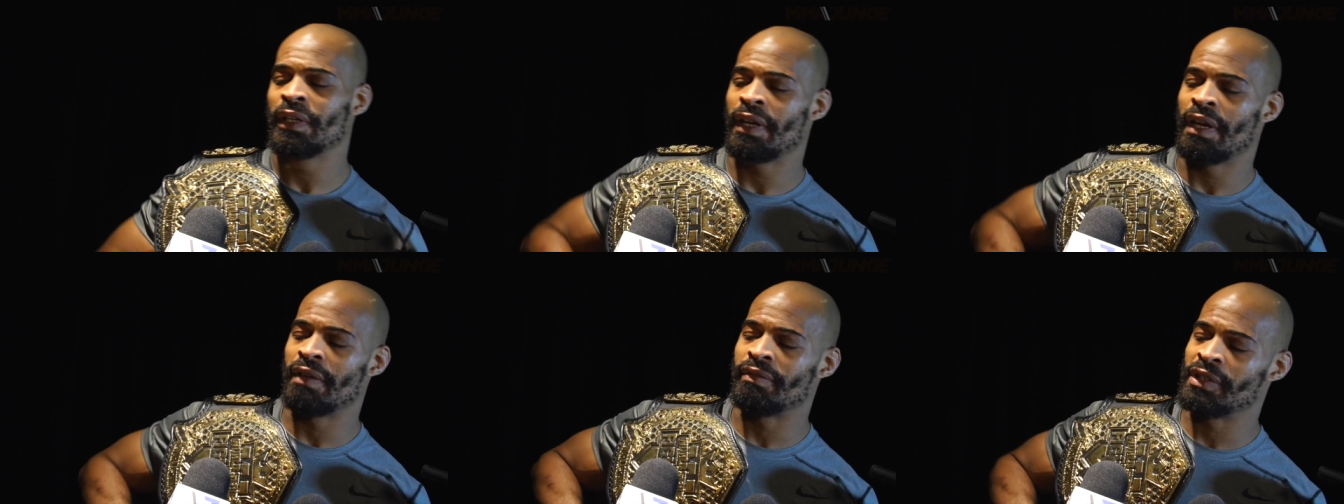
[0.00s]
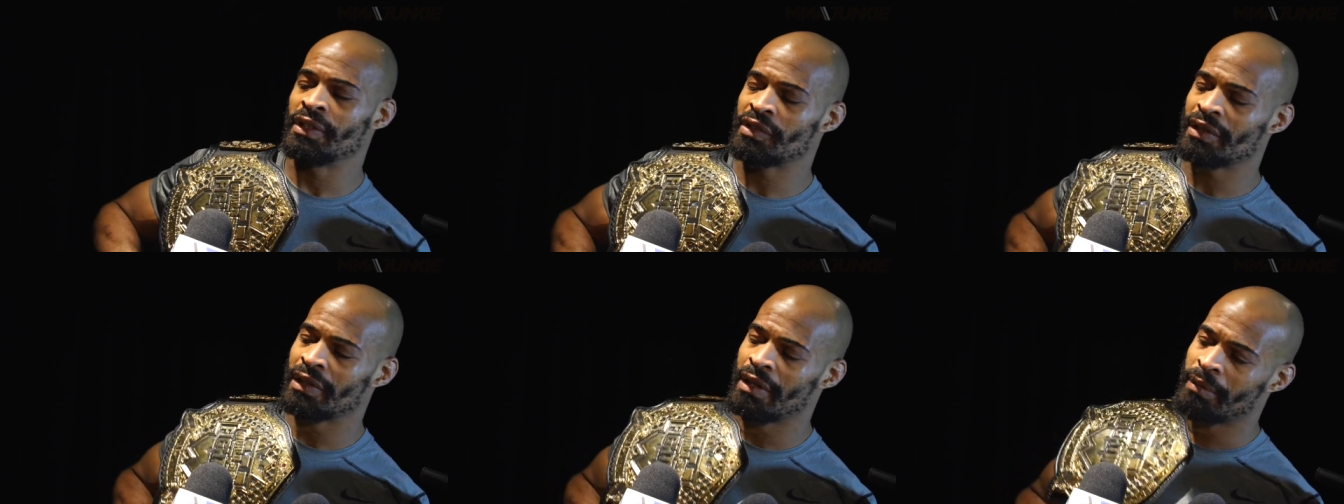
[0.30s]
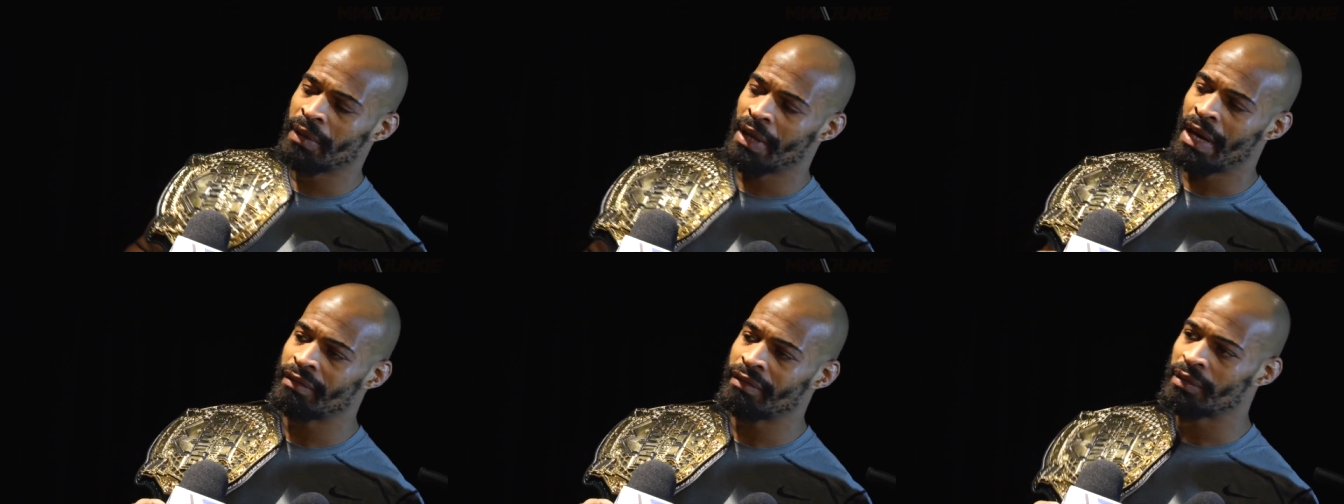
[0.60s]
Eventually, I'm
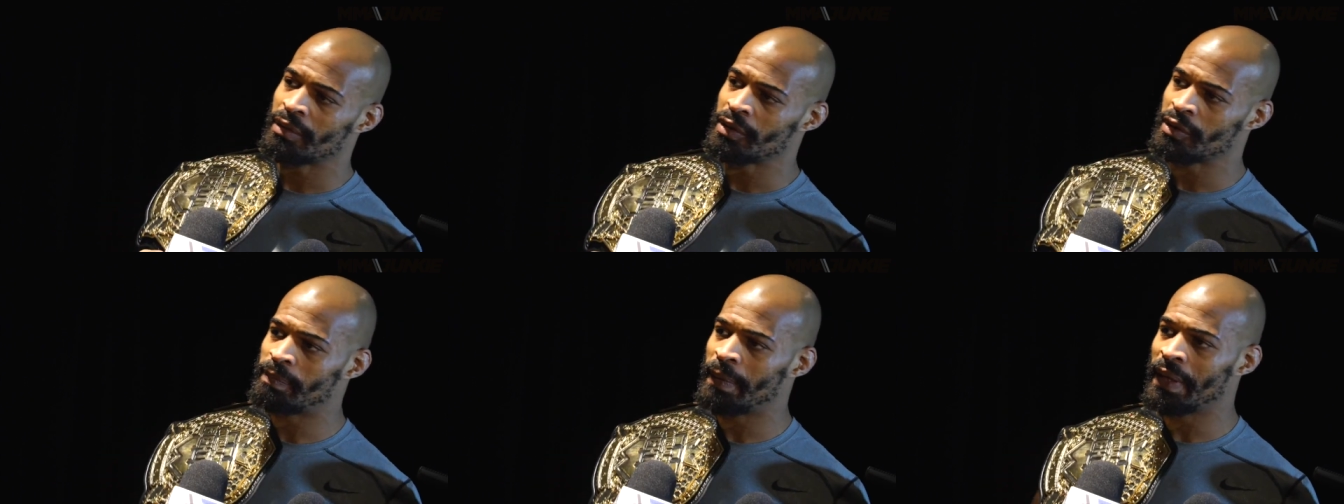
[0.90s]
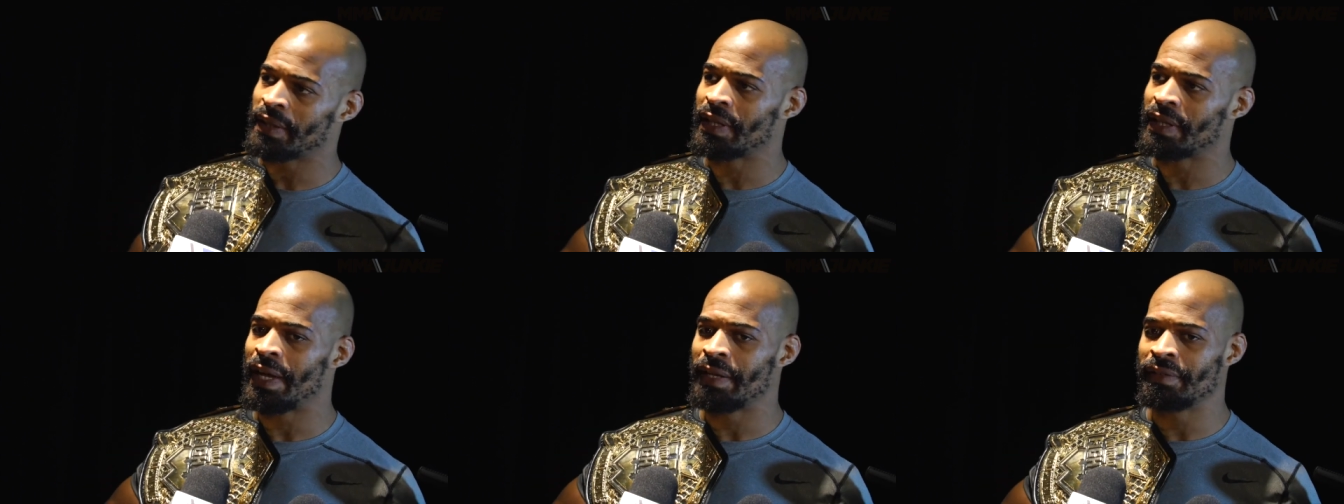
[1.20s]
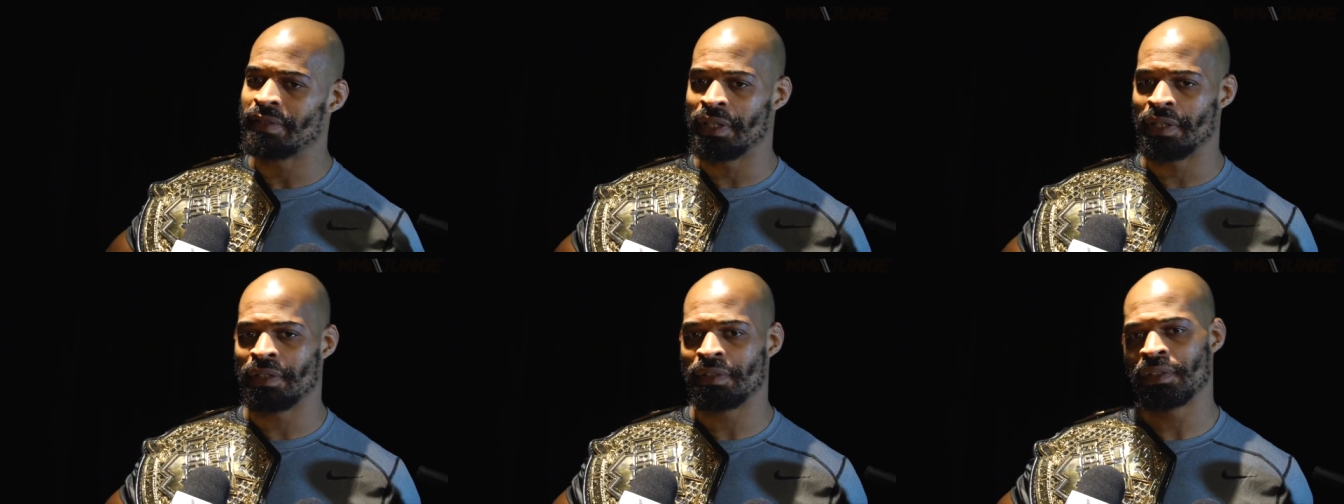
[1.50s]
going to have to respect that. I
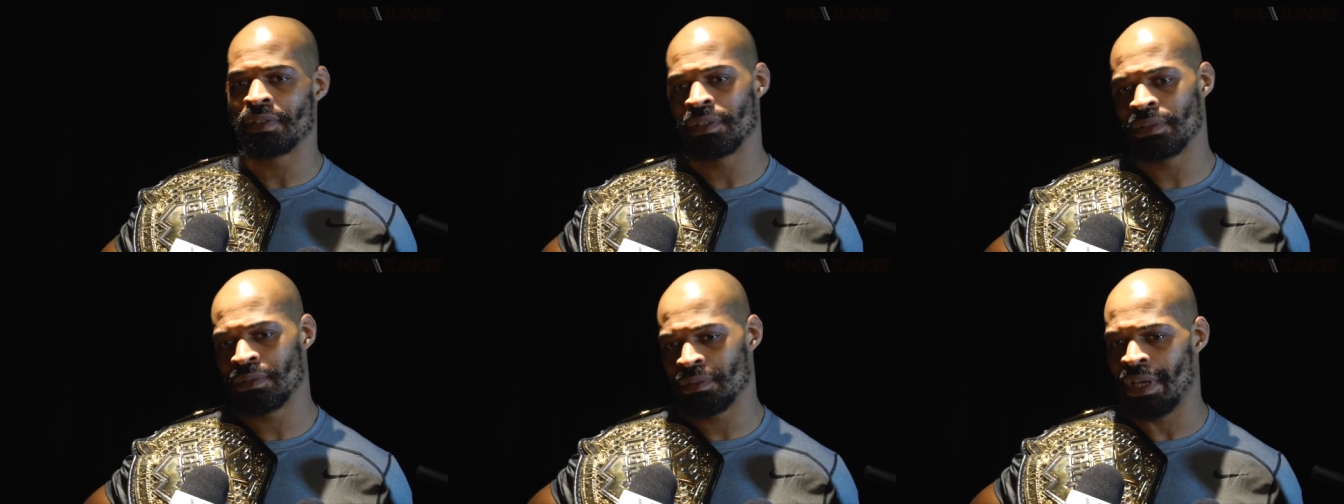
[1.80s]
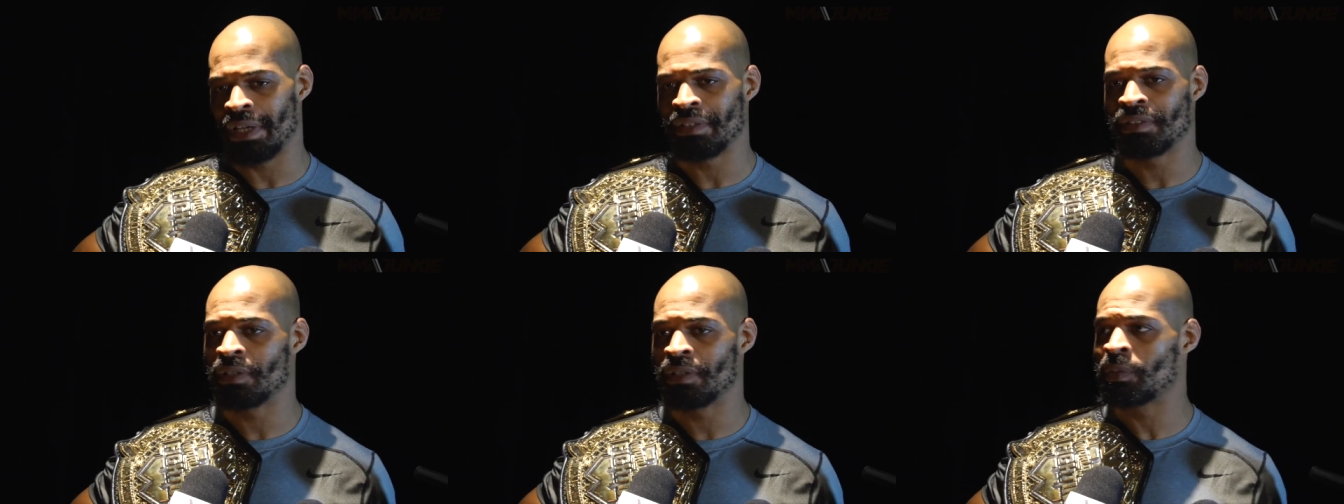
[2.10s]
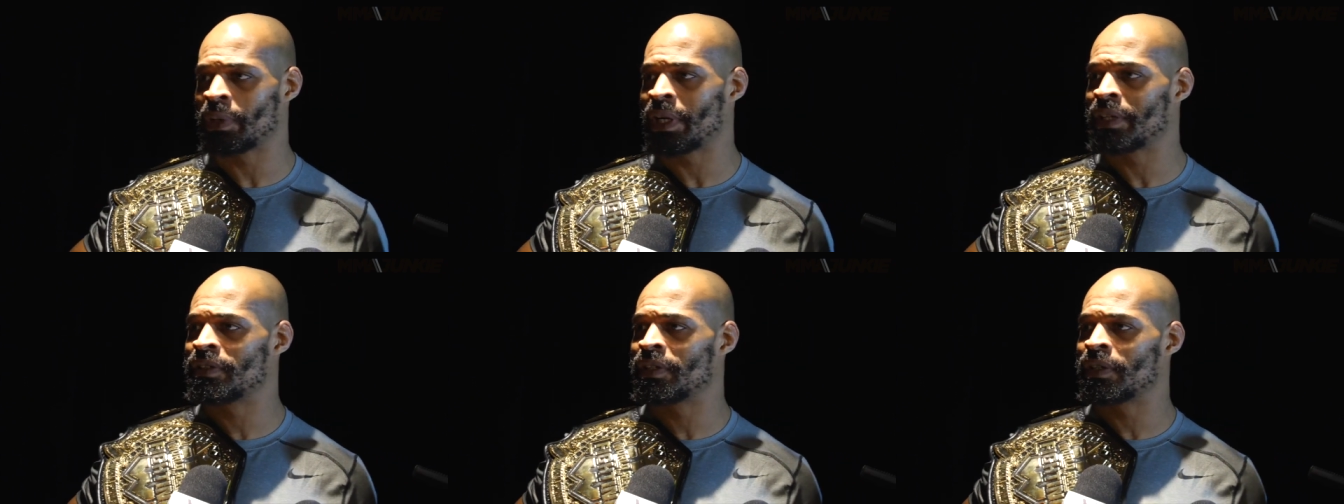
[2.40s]
did it to, I did
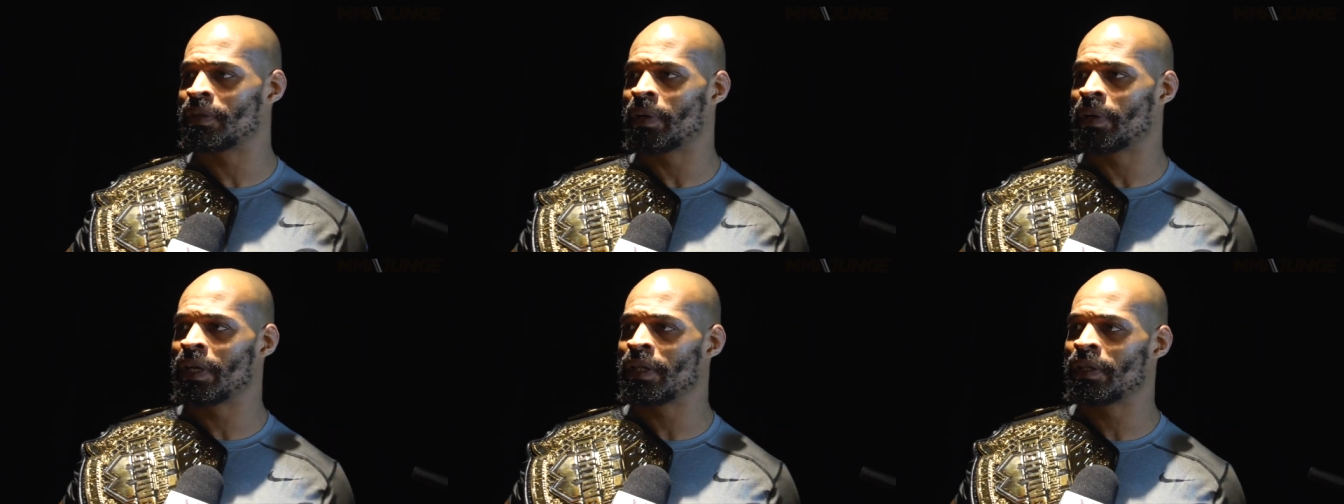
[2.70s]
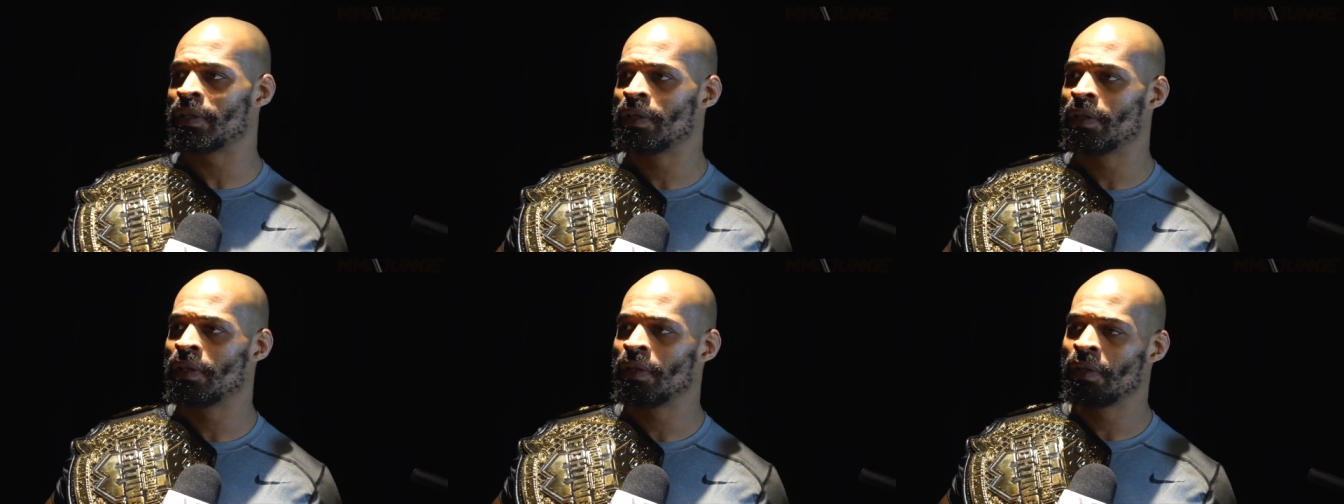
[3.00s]
what I did already.